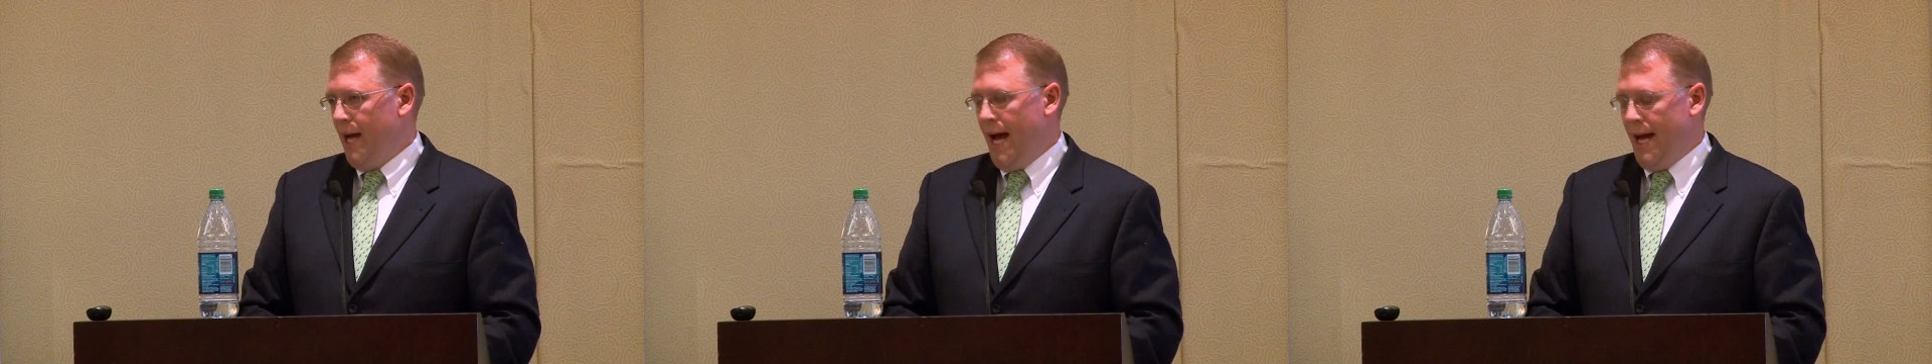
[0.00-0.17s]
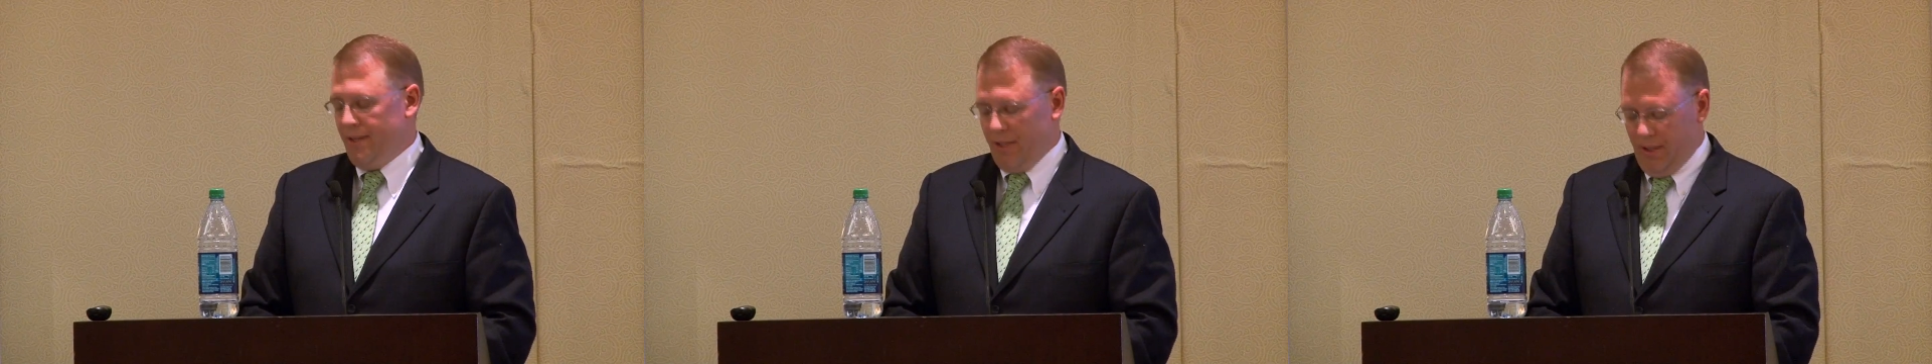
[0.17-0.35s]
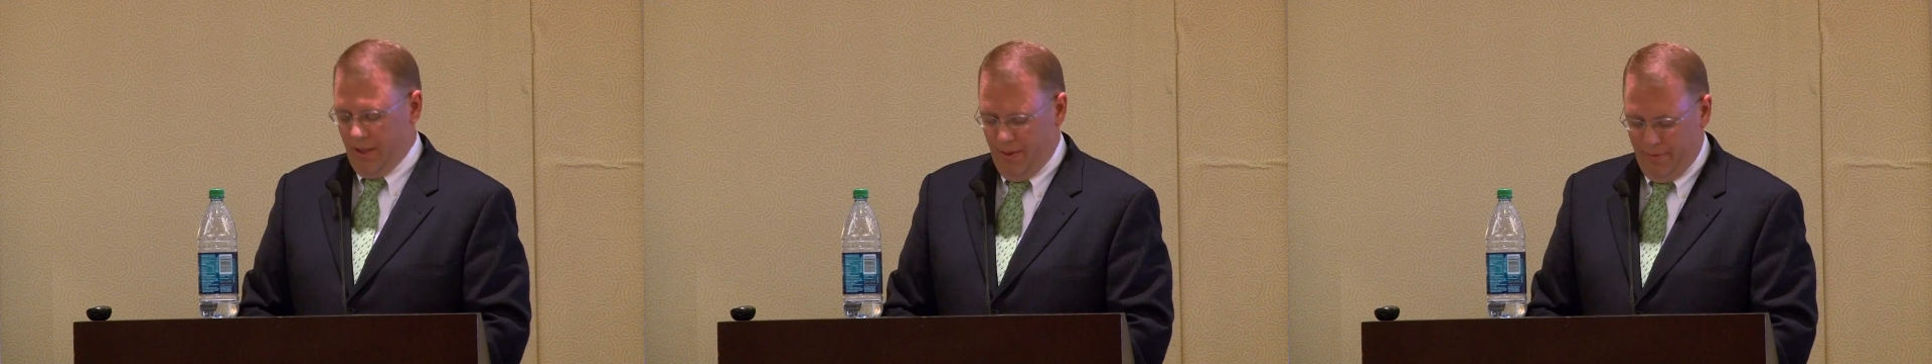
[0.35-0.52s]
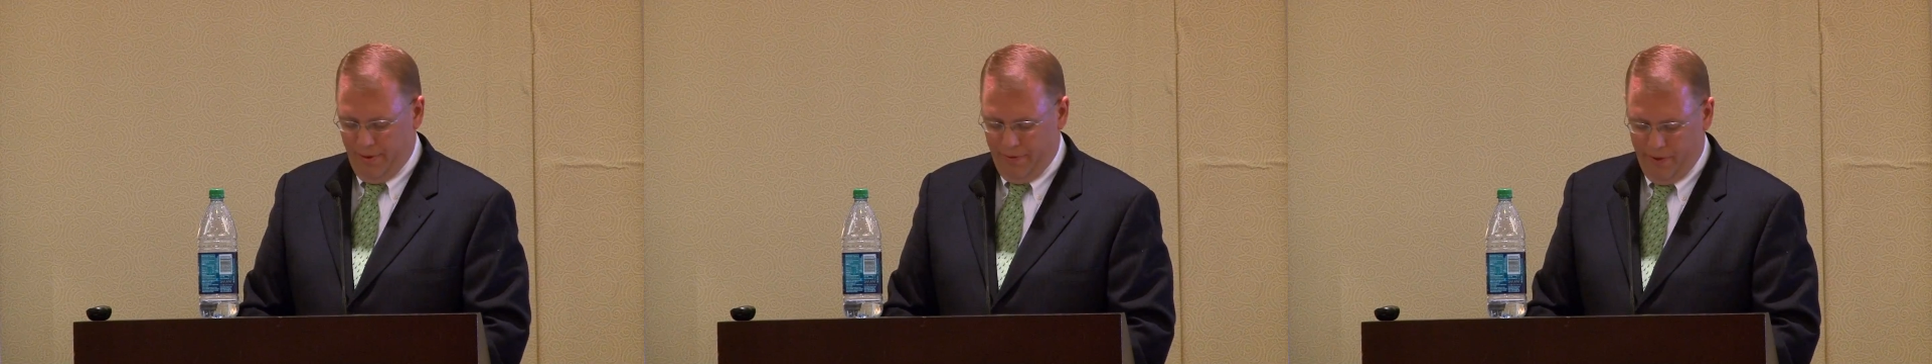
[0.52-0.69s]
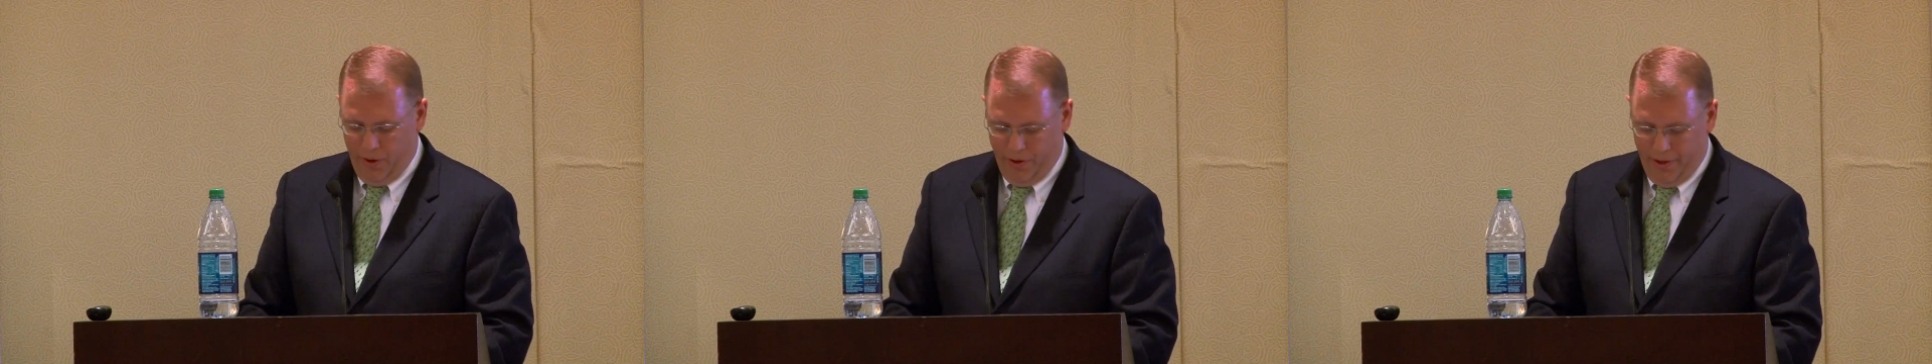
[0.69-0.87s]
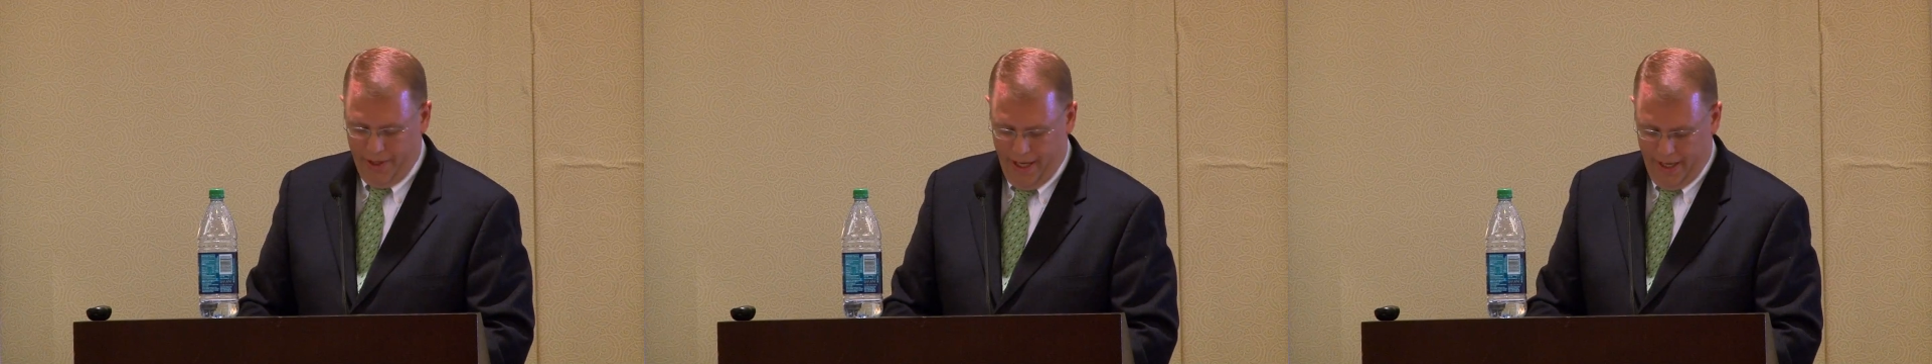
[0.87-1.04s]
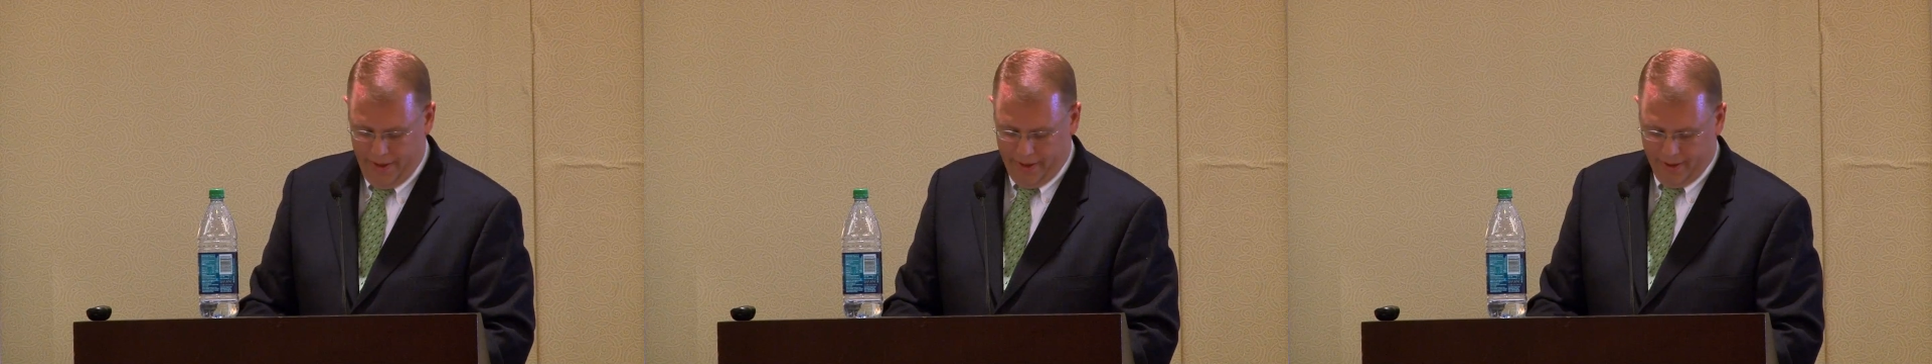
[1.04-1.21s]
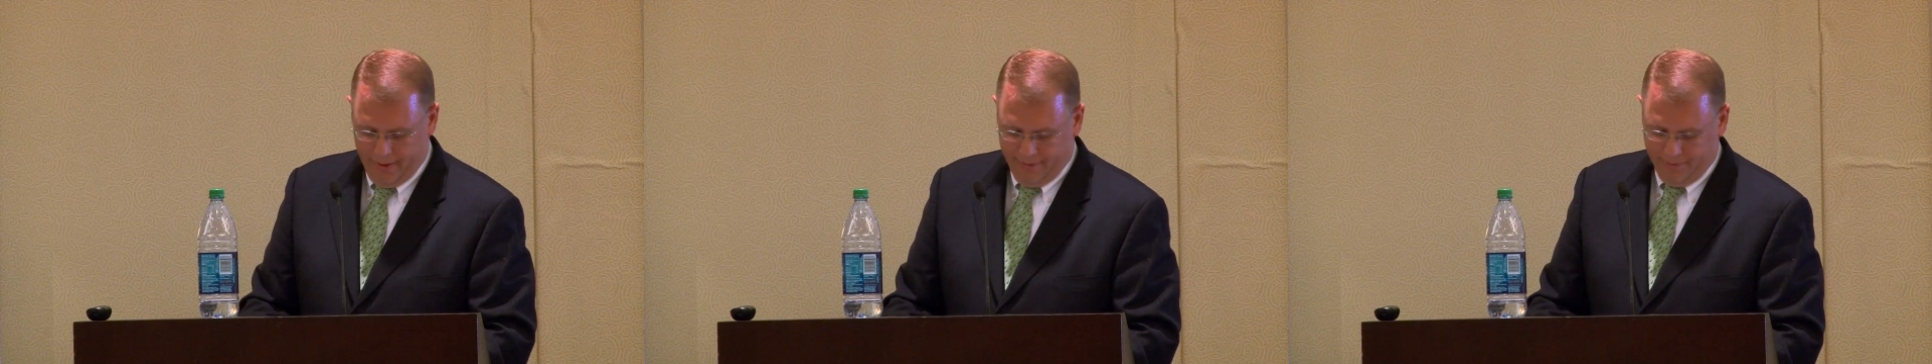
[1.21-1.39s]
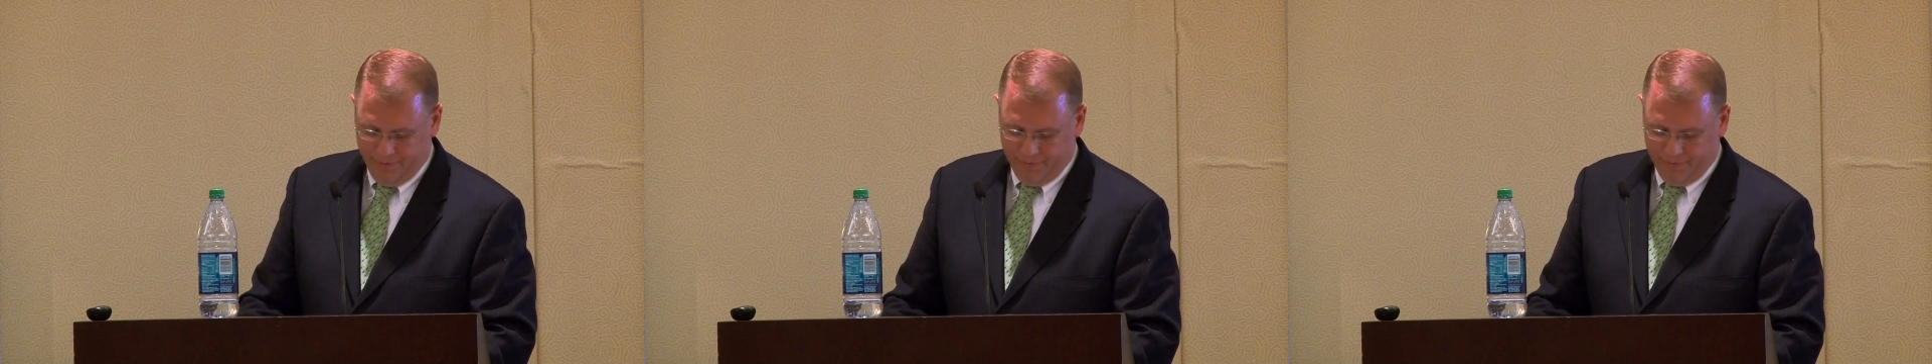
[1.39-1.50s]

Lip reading: asking them to vote another.